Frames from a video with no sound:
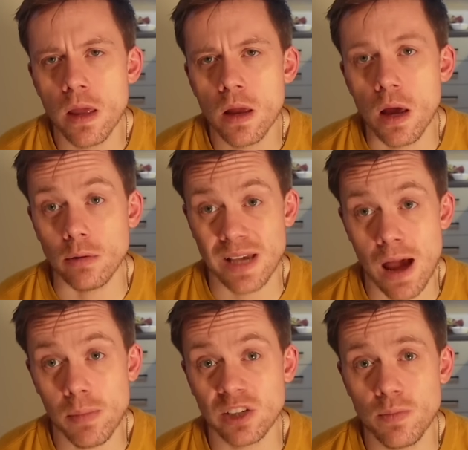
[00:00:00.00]
and it was
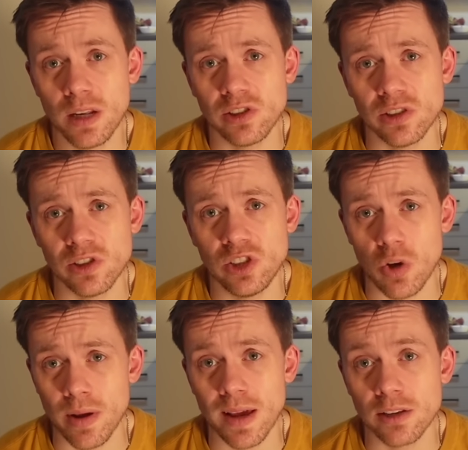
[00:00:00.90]
Hamas militants
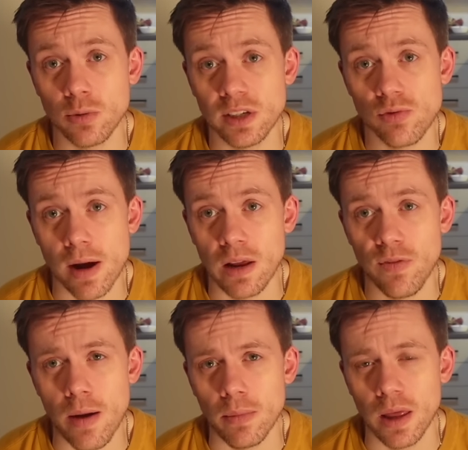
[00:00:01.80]
doing that to an Israeli
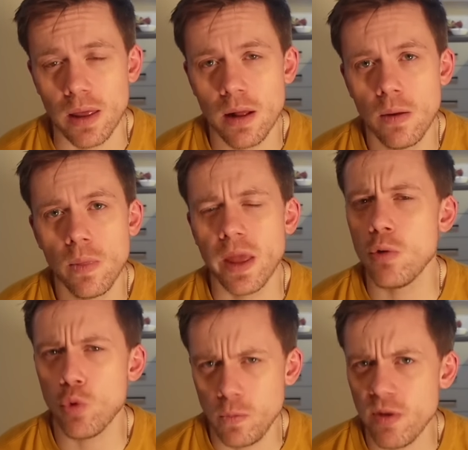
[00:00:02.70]
family, it
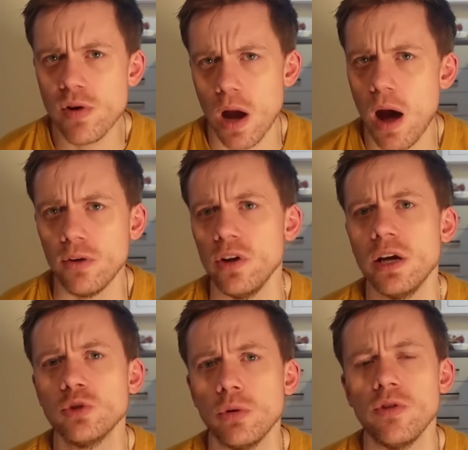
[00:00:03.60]
would be regarded
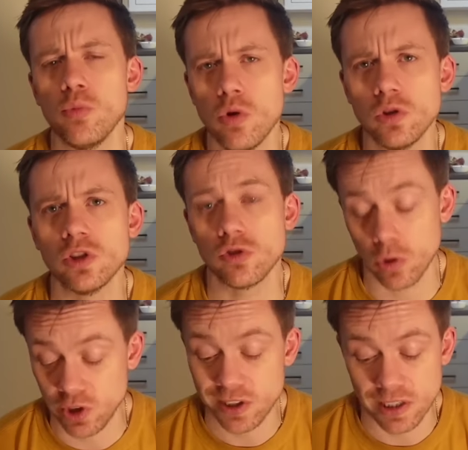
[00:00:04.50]
as one of the worst
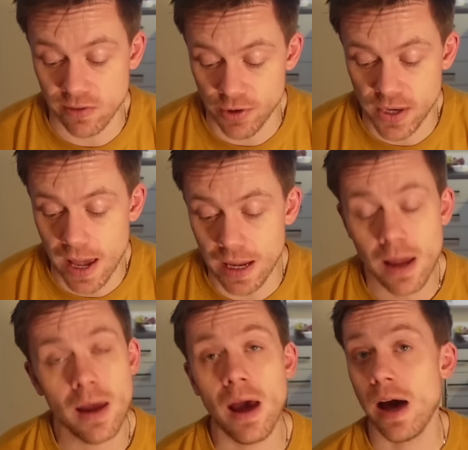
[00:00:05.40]
atrocities of the day,
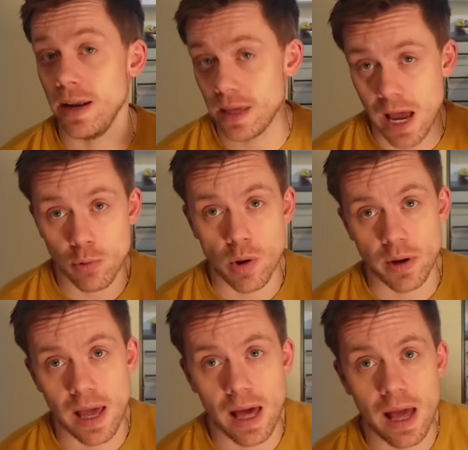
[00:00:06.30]
and again we would
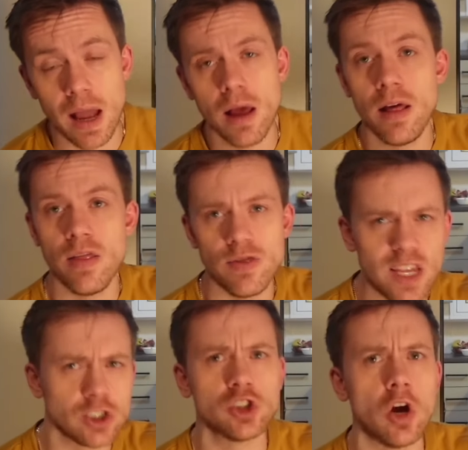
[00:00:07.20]
hear, this
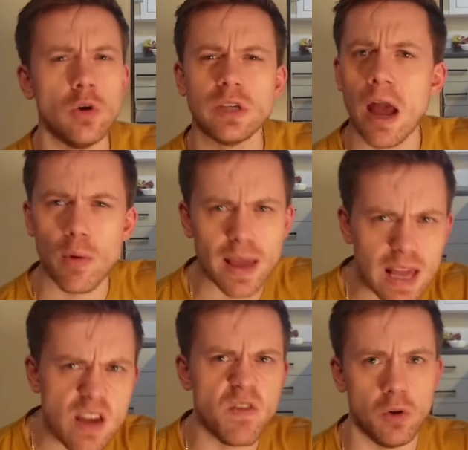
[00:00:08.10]
shows how
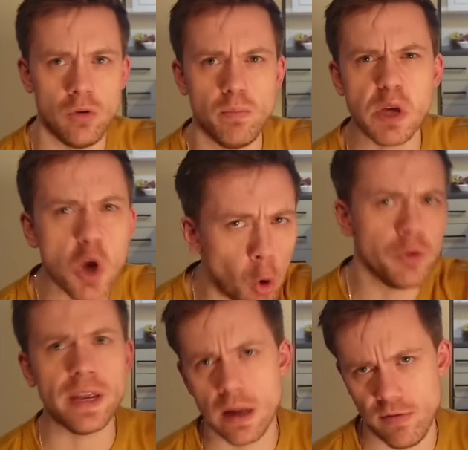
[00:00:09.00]
evil,
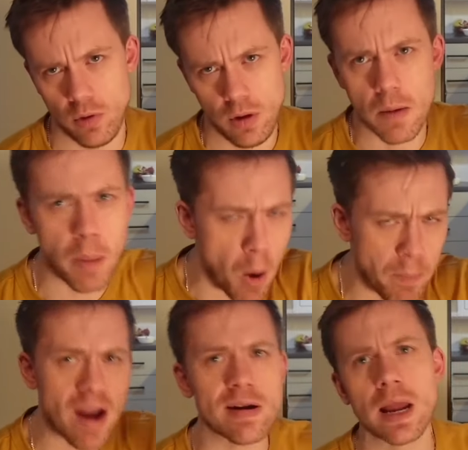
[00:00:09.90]
beyond evil, and
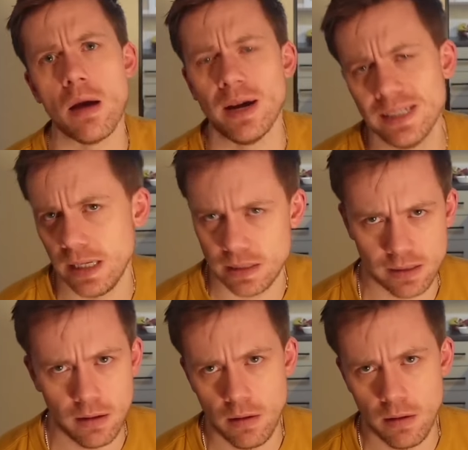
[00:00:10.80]
barbaric Hamas is.